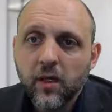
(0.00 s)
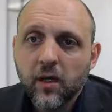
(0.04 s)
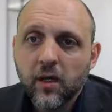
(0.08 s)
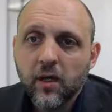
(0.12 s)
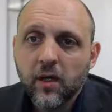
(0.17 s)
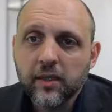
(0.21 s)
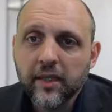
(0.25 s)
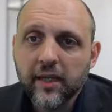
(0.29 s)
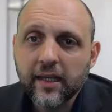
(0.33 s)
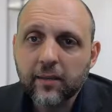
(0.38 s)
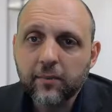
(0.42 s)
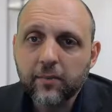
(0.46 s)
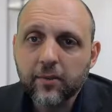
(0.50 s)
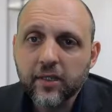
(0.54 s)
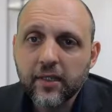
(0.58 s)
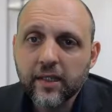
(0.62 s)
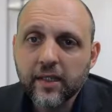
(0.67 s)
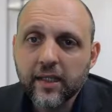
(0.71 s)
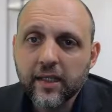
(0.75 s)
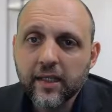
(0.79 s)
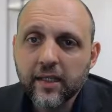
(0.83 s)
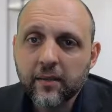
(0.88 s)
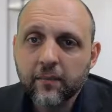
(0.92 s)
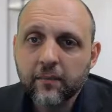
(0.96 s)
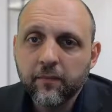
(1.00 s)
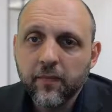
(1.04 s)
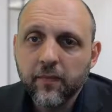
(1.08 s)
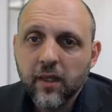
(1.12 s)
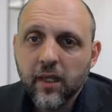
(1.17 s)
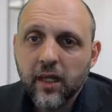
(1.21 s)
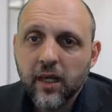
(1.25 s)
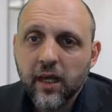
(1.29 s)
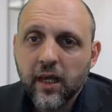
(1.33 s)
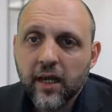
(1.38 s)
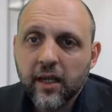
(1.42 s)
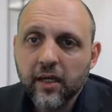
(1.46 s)
labeling,
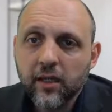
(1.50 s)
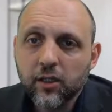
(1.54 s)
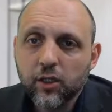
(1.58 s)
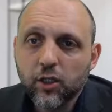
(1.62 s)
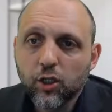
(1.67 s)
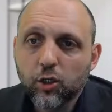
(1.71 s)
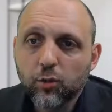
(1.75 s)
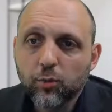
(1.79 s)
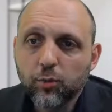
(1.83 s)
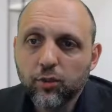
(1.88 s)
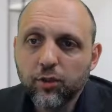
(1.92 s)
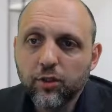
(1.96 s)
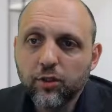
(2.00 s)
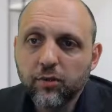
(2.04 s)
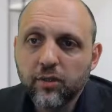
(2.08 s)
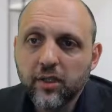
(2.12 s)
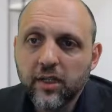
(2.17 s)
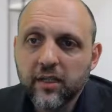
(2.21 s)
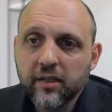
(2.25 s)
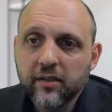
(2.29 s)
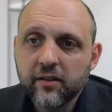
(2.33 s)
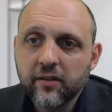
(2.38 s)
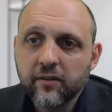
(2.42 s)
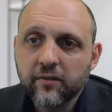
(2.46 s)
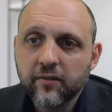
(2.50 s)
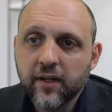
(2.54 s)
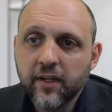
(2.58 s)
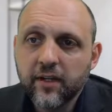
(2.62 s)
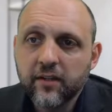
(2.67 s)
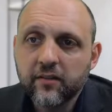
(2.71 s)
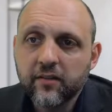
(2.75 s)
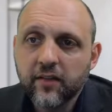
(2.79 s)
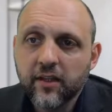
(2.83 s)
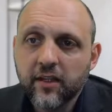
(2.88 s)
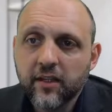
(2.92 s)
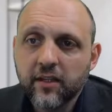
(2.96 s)
and global unique
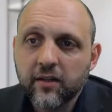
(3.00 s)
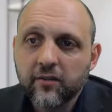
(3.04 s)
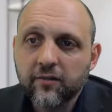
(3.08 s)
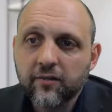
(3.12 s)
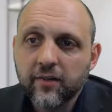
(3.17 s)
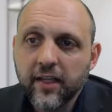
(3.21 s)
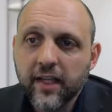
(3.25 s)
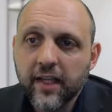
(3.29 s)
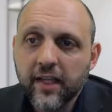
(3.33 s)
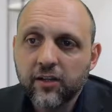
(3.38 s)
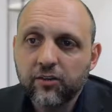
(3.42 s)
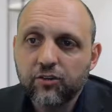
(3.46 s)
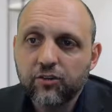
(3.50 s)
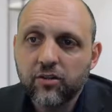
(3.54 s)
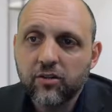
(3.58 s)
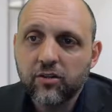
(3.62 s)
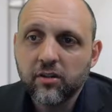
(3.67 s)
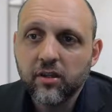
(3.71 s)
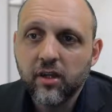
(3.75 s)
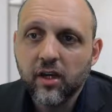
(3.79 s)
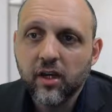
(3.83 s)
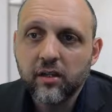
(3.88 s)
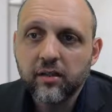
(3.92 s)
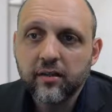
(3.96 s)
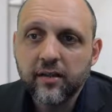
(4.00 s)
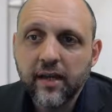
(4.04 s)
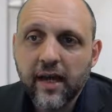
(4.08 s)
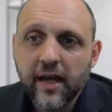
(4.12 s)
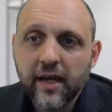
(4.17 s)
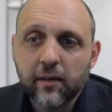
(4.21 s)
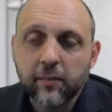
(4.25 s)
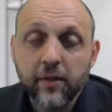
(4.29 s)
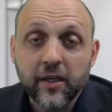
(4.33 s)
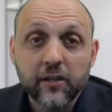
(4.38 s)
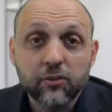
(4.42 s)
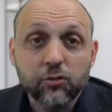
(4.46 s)
device identification
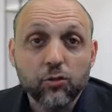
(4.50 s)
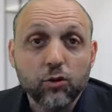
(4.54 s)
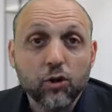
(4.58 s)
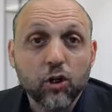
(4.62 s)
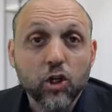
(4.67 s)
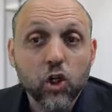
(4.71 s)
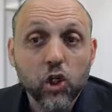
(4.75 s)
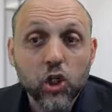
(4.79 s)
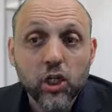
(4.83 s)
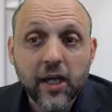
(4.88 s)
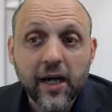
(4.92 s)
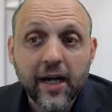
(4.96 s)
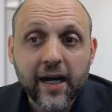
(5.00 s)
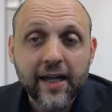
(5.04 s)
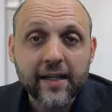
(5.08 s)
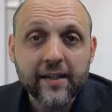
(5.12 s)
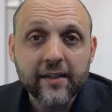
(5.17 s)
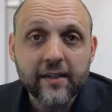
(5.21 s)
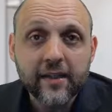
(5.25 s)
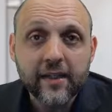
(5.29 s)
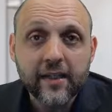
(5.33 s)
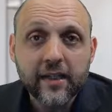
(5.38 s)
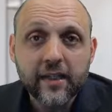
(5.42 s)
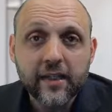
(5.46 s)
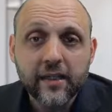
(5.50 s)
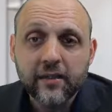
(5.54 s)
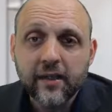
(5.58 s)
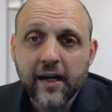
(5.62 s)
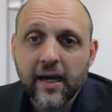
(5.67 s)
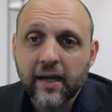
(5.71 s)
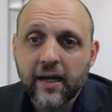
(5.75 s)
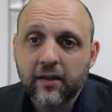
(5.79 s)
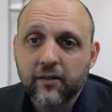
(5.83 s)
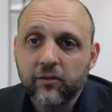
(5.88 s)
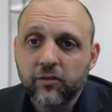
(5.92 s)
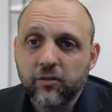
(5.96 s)
database, or GUDID
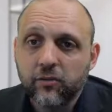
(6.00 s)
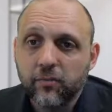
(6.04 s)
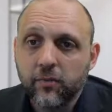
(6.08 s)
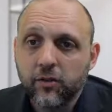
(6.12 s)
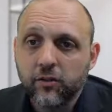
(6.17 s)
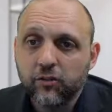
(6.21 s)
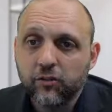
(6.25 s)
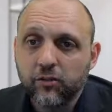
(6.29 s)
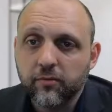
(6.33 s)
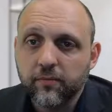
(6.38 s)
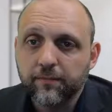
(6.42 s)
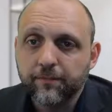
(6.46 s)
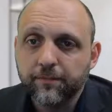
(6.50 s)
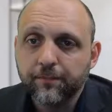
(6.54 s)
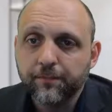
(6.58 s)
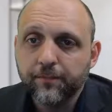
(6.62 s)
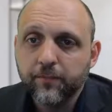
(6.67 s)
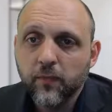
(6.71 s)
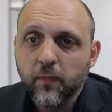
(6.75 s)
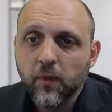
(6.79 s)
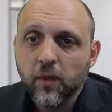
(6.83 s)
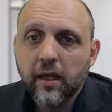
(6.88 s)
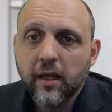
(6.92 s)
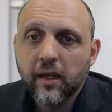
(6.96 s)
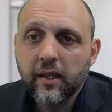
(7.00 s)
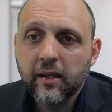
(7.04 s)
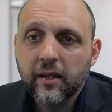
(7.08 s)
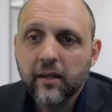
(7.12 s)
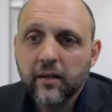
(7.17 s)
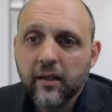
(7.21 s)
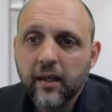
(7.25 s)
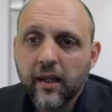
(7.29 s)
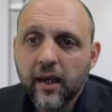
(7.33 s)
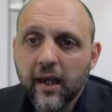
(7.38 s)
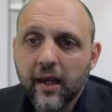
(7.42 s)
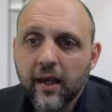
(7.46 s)
data submission.
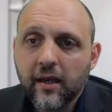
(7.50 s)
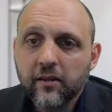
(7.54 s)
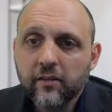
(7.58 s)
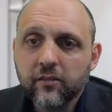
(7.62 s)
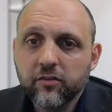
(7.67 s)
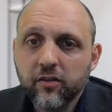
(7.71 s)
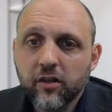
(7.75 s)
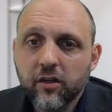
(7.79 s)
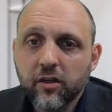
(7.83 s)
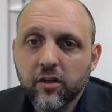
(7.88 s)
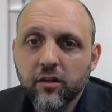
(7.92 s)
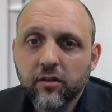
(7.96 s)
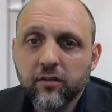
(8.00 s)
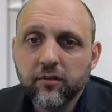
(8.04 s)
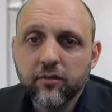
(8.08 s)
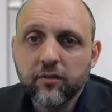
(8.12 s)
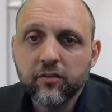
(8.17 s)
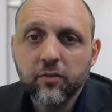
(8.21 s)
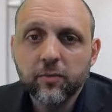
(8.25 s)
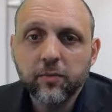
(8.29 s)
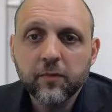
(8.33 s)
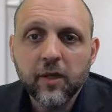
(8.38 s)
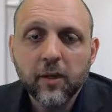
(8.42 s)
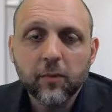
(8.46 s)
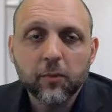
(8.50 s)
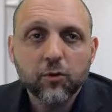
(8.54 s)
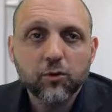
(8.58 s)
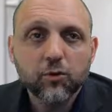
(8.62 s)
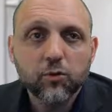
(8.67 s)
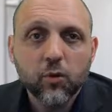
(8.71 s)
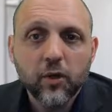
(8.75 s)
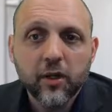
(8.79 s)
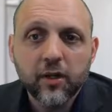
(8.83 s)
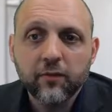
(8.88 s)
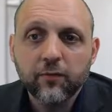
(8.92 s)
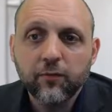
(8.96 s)
And as of September
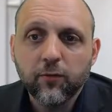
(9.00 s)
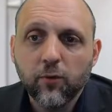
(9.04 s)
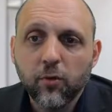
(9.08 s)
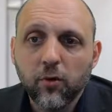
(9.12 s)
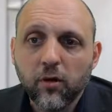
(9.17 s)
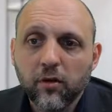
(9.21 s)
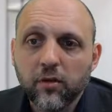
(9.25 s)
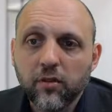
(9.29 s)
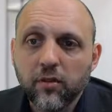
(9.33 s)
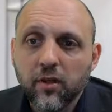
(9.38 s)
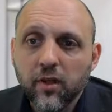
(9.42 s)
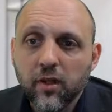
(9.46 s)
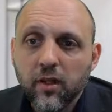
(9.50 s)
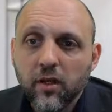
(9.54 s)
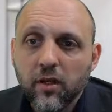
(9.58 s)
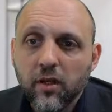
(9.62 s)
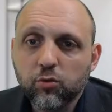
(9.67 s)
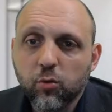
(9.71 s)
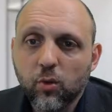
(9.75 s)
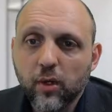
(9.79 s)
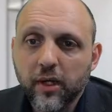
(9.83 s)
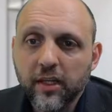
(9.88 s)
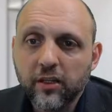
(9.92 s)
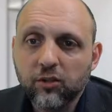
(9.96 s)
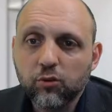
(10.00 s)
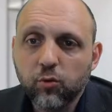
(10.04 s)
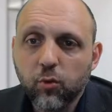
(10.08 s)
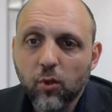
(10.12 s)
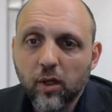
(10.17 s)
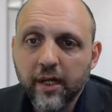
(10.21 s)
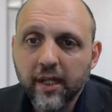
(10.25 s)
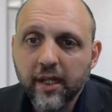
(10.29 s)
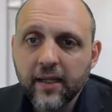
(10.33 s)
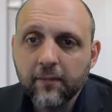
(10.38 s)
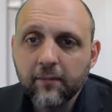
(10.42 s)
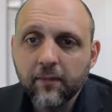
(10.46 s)
24th,
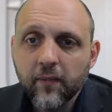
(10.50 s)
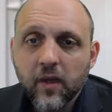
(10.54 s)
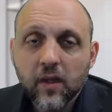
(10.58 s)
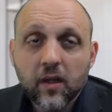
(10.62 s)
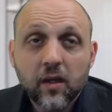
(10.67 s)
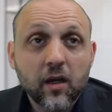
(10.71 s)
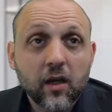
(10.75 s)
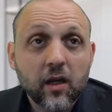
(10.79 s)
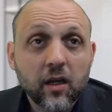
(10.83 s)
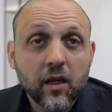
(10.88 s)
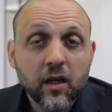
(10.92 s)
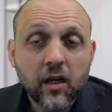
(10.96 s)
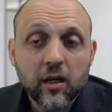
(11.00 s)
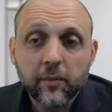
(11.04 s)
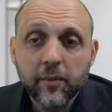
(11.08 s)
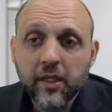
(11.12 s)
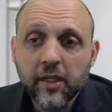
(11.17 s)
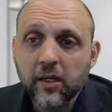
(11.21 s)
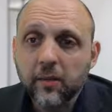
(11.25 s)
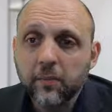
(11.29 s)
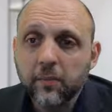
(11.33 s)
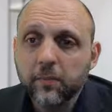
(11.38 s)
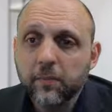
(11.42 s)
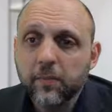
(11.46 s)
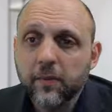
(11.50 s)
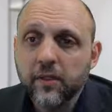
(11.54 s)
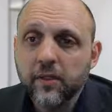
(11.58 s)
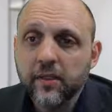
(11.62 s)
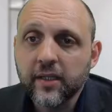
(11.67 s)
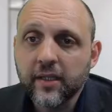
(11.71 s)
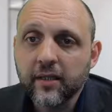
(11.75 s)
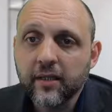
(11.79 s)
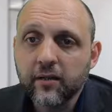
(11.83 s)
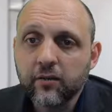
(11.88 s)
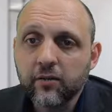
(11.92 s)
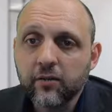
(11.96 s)
2020, coming up
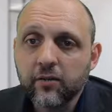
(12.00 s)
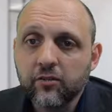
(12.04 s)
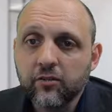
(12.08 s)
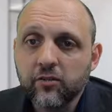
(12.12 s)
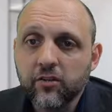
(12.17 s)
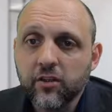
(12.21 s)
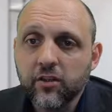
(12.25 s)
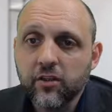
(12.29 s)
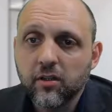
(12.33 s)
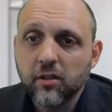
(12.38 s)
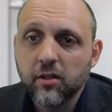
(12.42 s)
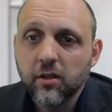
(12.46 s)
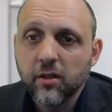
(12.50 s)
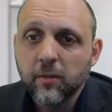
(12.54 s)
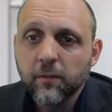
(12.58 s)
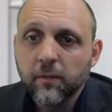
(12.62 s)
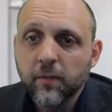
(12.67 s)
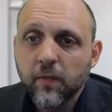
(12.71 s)
later this year,